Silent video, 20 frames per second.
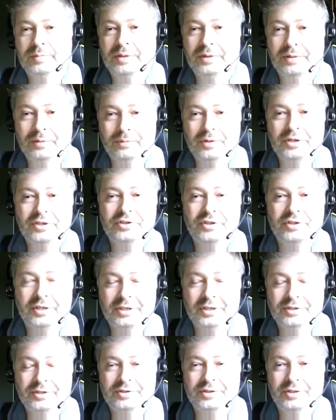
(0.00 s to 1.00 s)
The reason
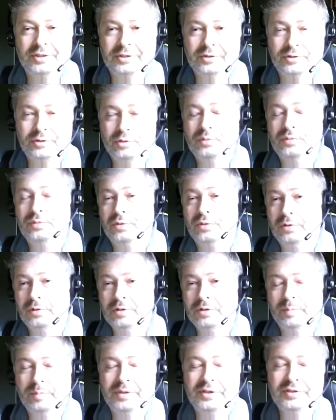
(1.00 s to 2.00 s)
is
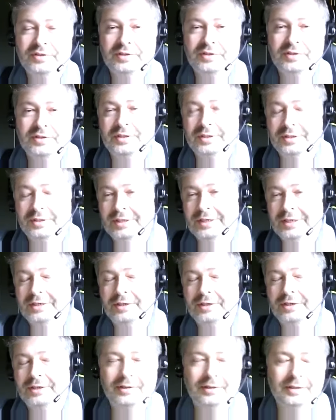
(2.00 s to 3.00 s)
twofold: business and
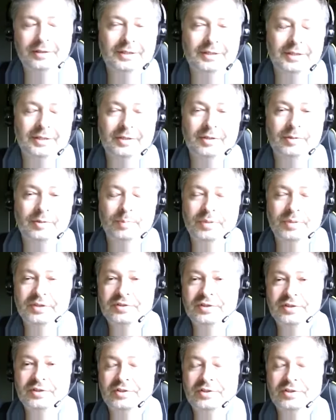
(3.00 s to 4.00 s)
technical.
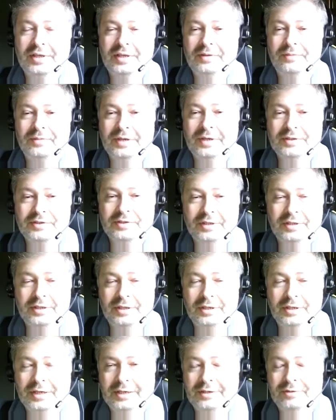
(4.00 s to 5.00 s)
Business, they
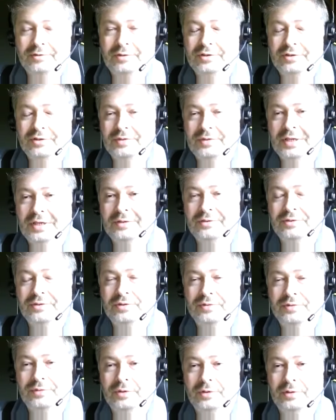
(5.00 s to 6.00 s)
invested hundreds of
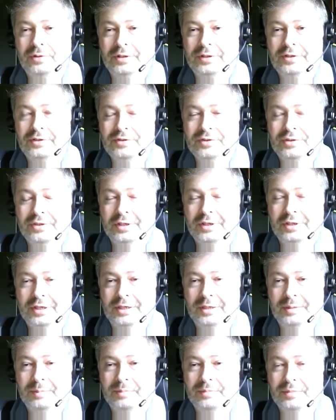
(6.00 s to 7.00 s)
thousands of dollars,
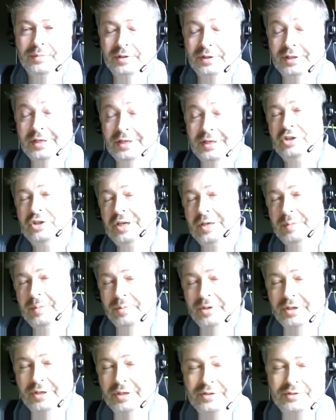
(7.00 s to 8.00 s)
larger
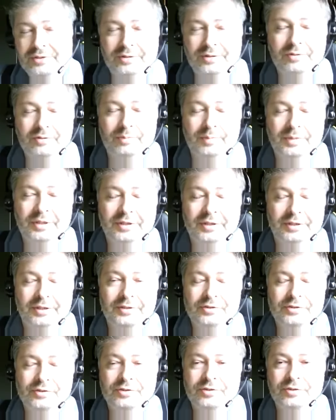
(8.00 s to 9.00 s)
companies,
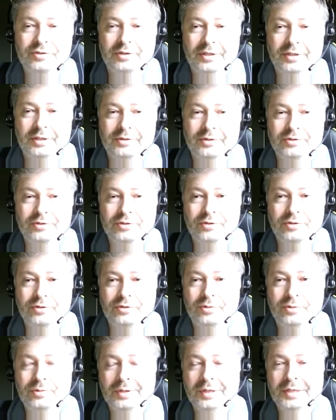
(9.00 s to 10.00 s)
millions,
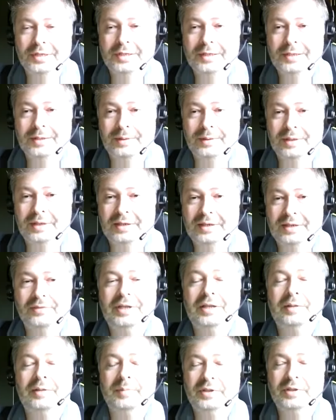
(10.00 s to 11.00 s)
into the
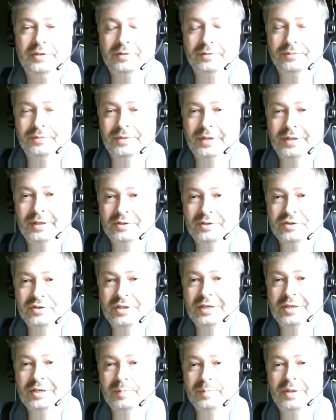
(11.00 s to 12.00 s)
development of the
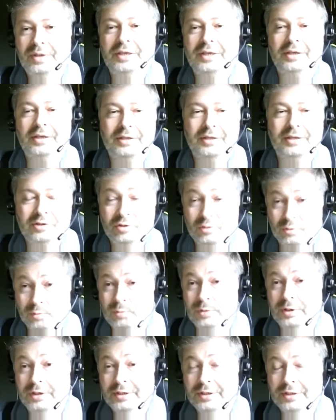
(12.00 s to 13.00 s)
site, making it
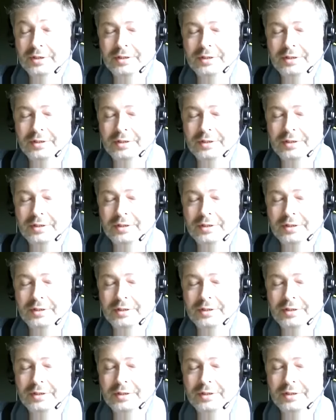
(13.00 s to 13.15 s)
work